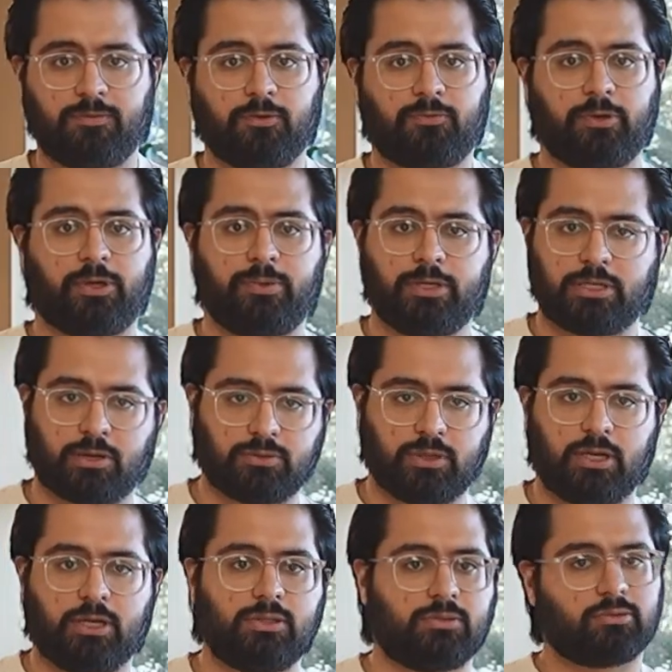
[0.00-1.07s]
feel free to reach out
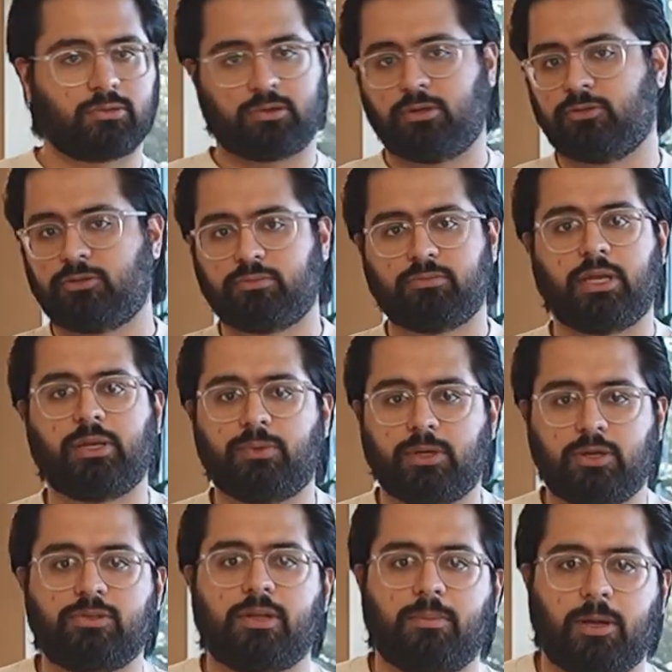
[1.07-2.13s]
to us or else anyone
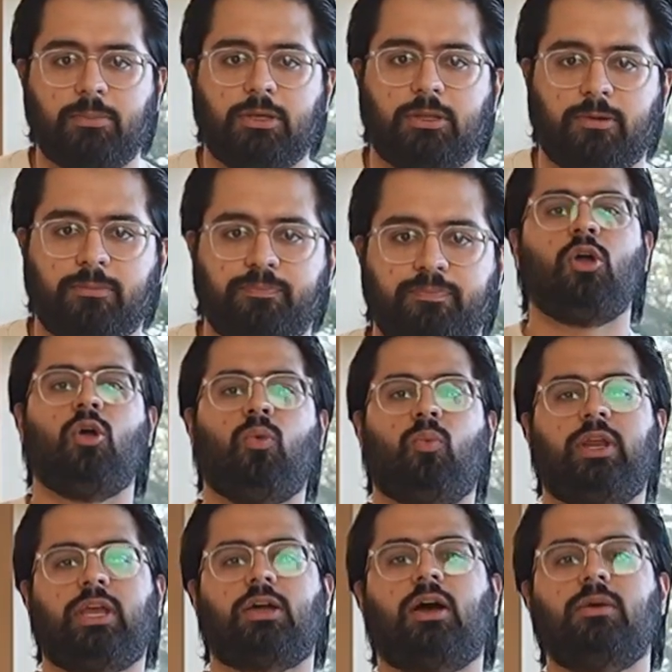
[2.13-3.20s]
else that might be there.
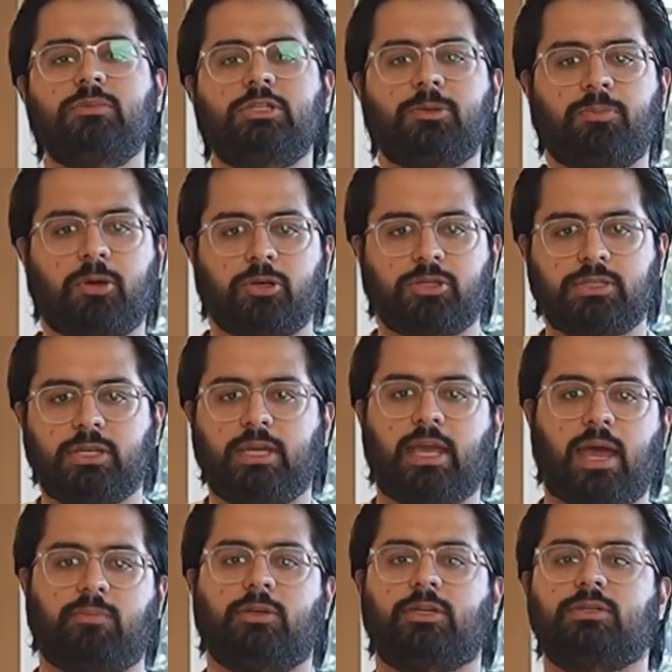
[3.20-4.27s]
When it comes to purchasing
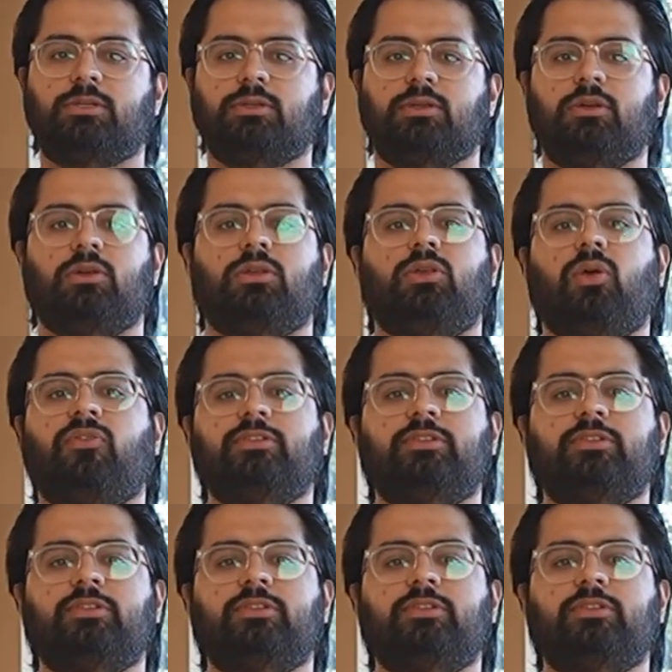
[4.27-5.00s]
cabinets, you have